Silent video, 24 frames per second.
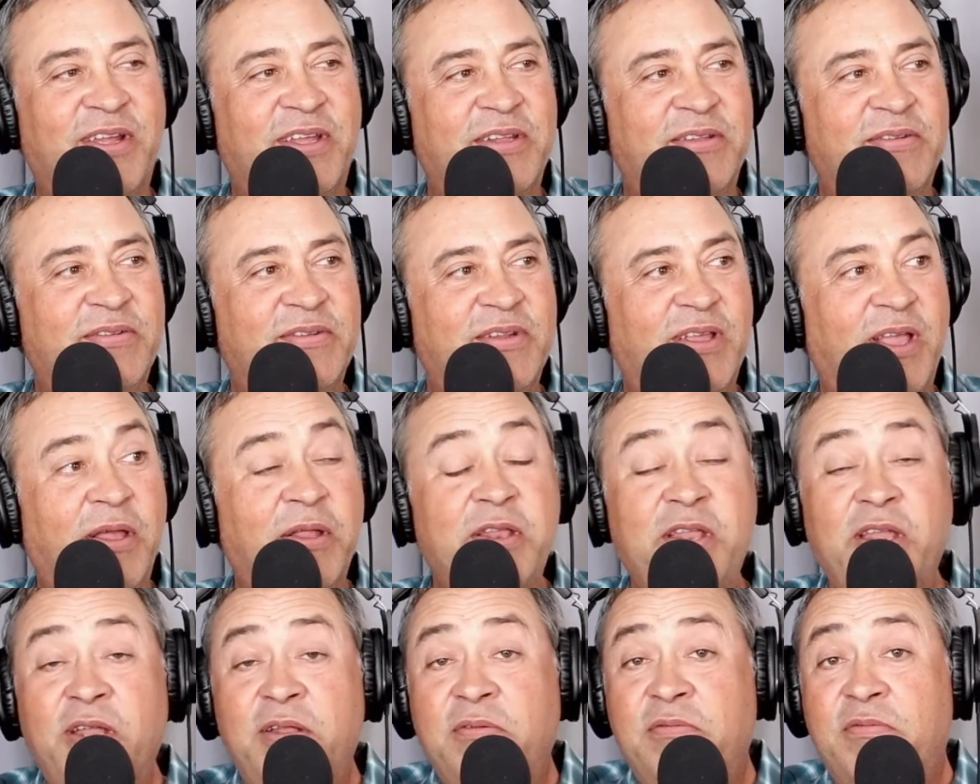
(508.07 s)
And
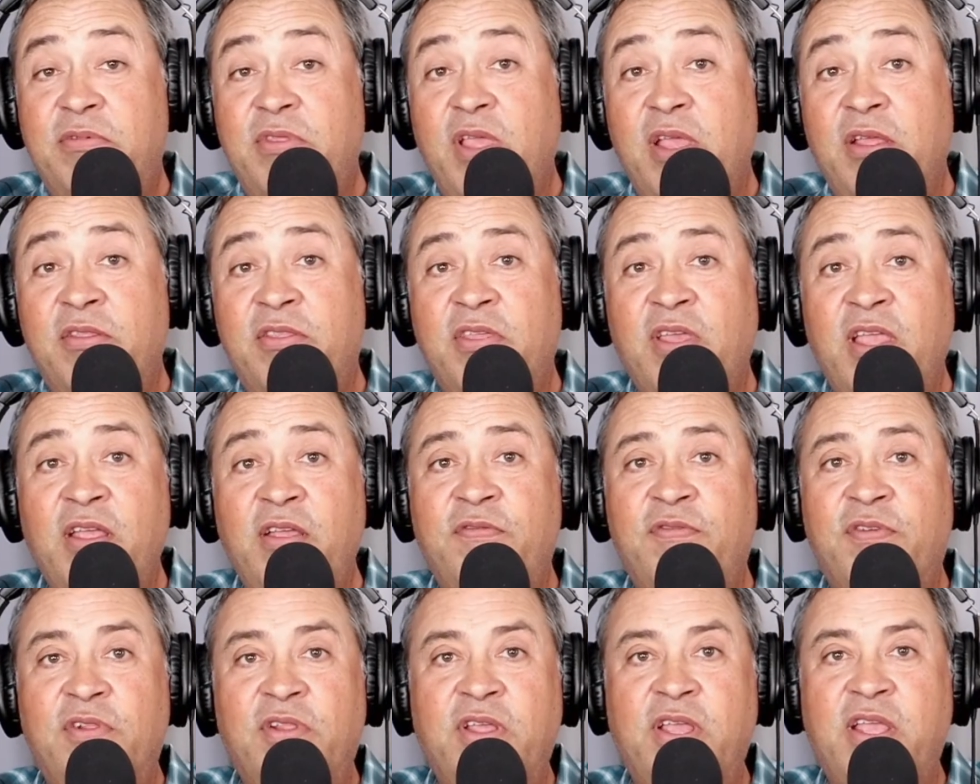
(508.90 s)

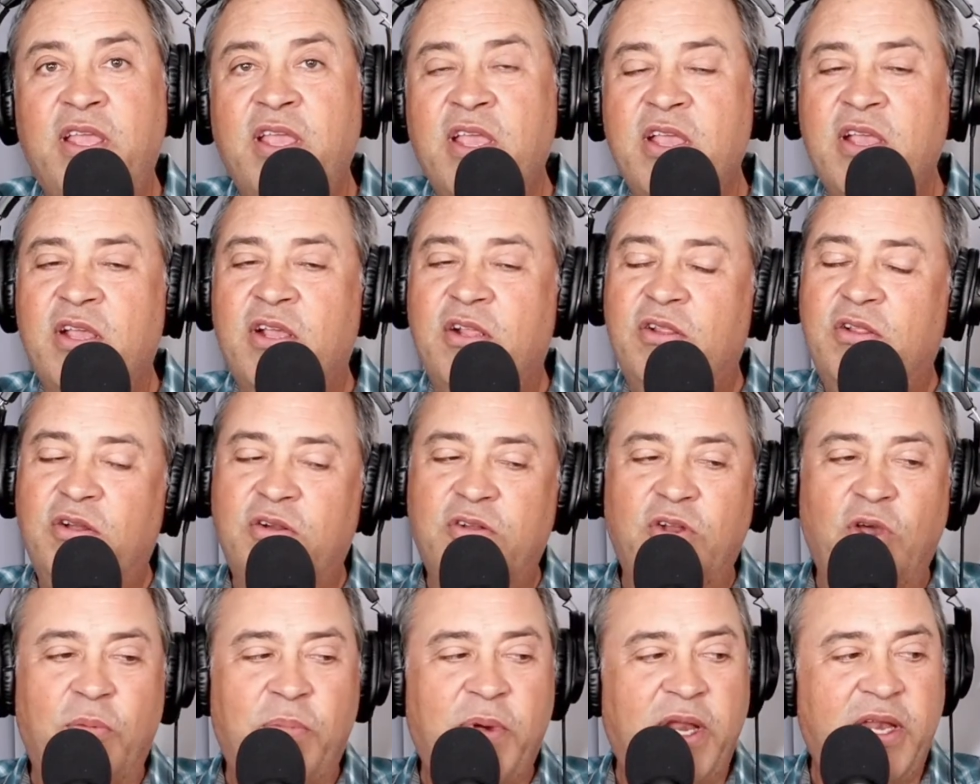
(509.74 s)
thankfully, look,
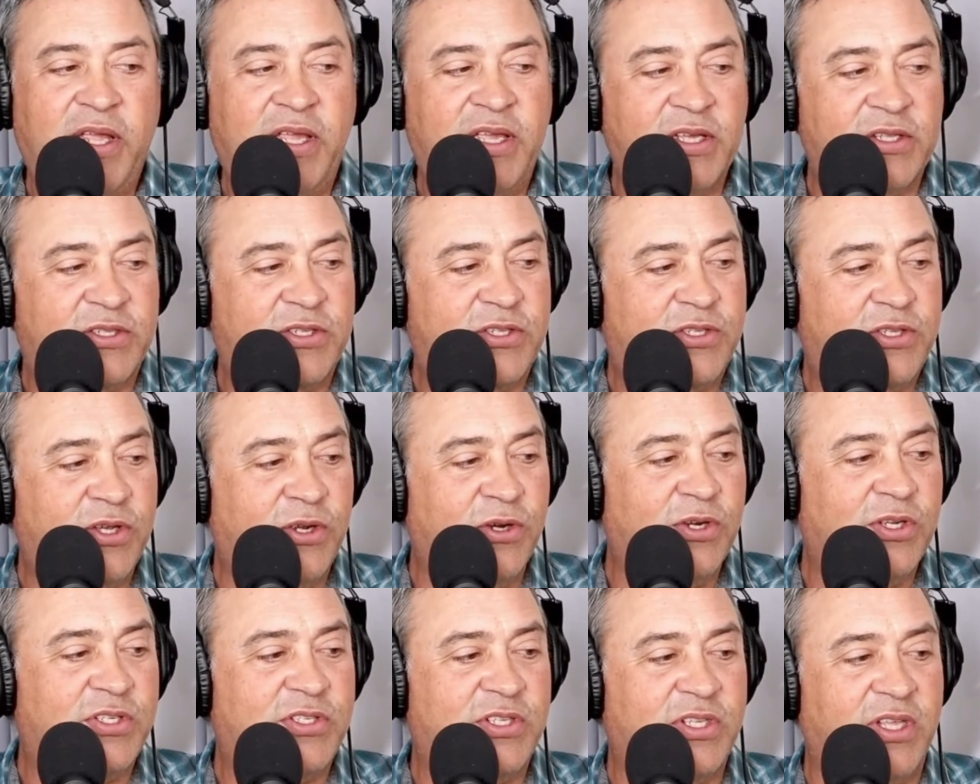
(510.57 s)
nobody gets
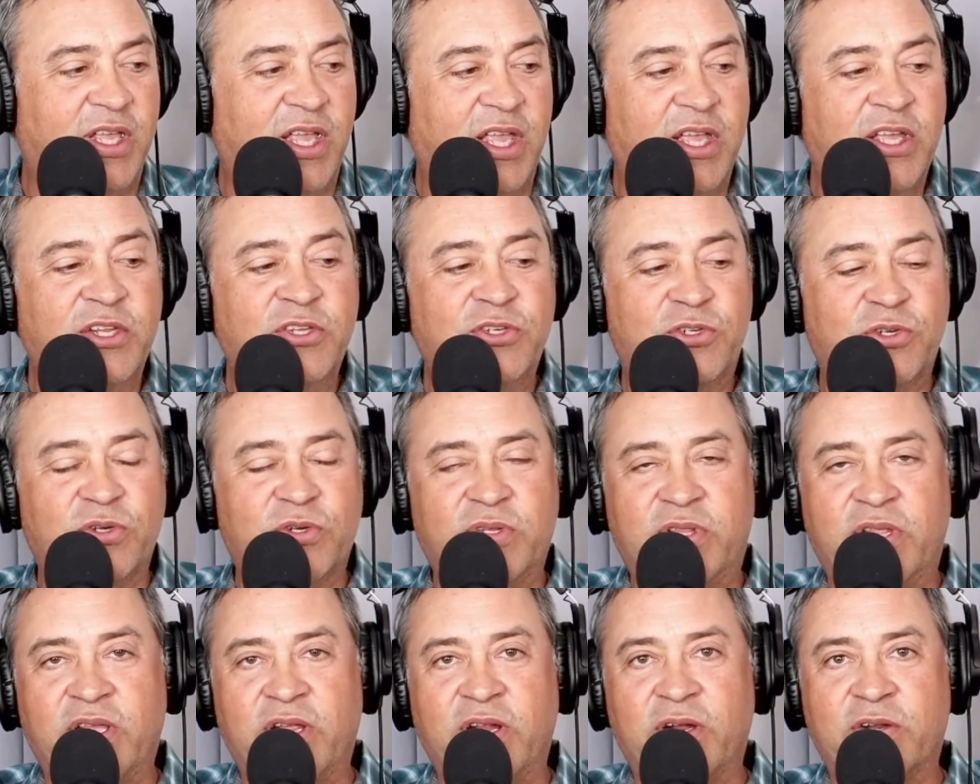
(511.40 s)
seriously
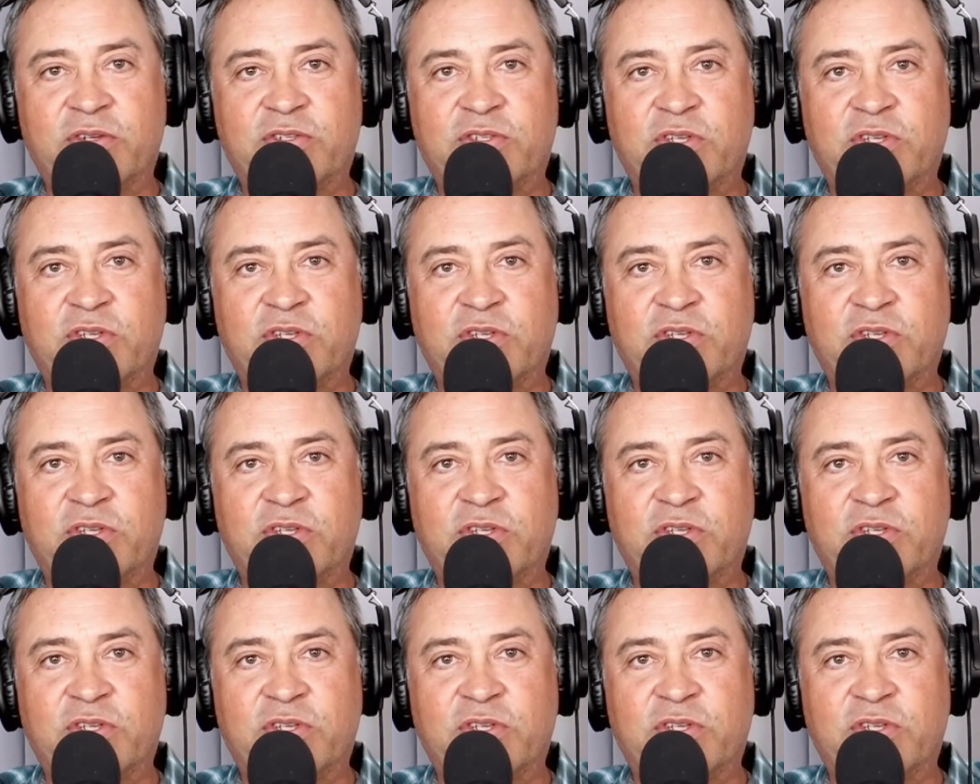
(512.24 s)
injured there.